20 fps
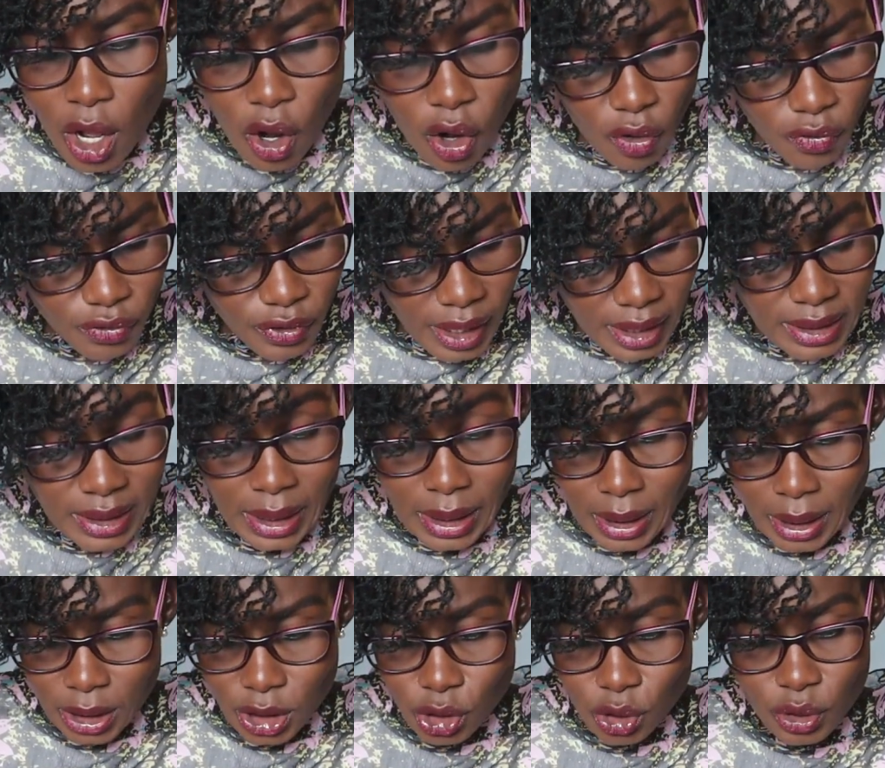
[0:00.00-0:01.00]
of that
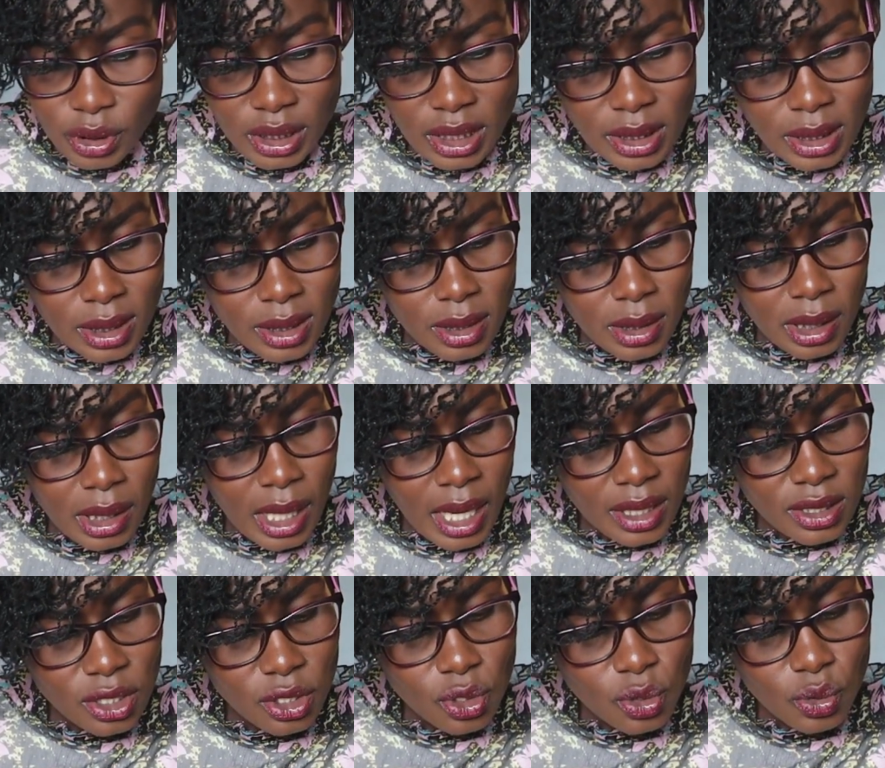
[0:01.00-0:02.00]
election. This is
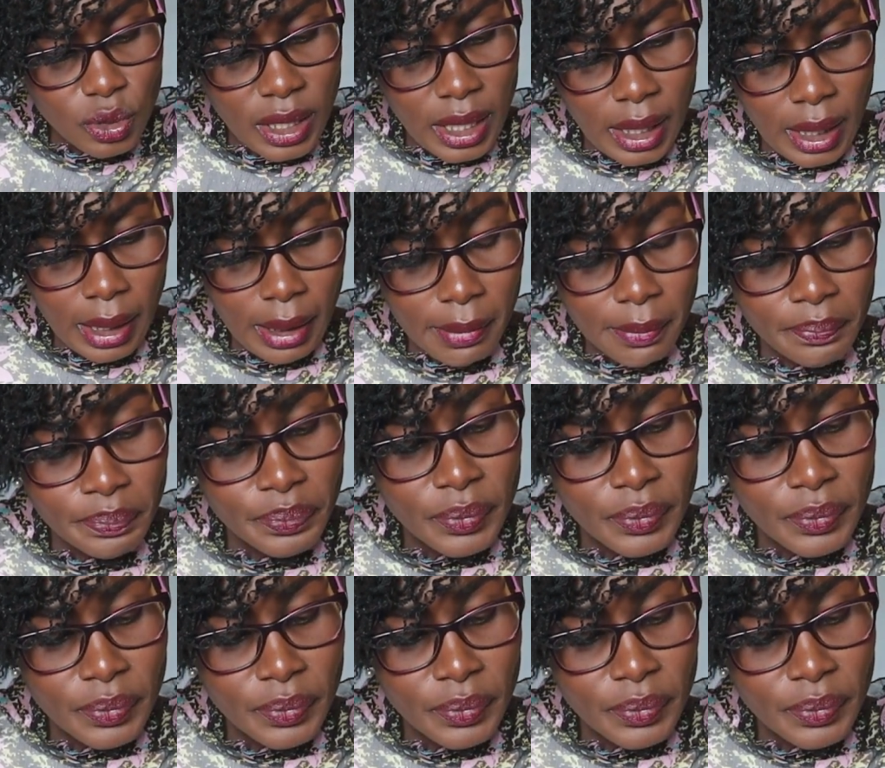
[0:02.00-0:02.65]
regards to their